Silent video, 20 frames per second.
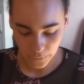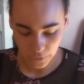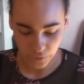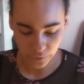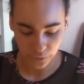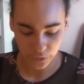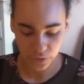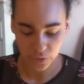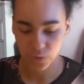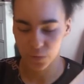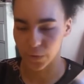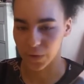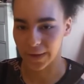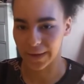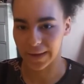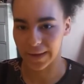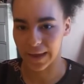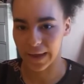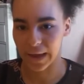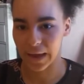So I just thought
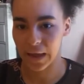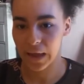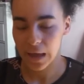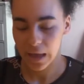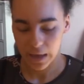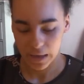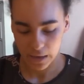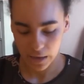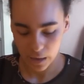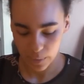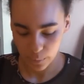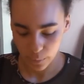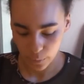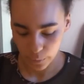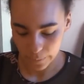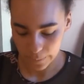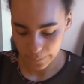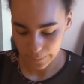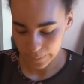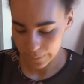I'd get a
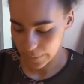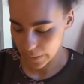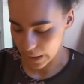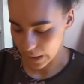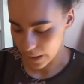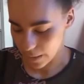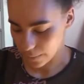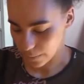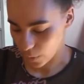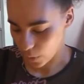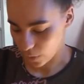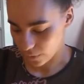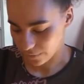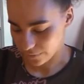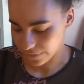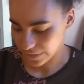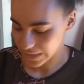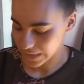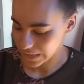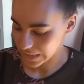couple
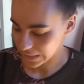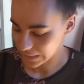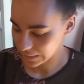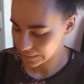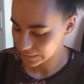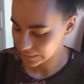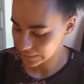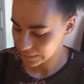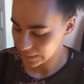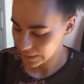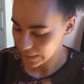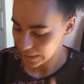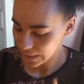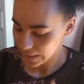of these.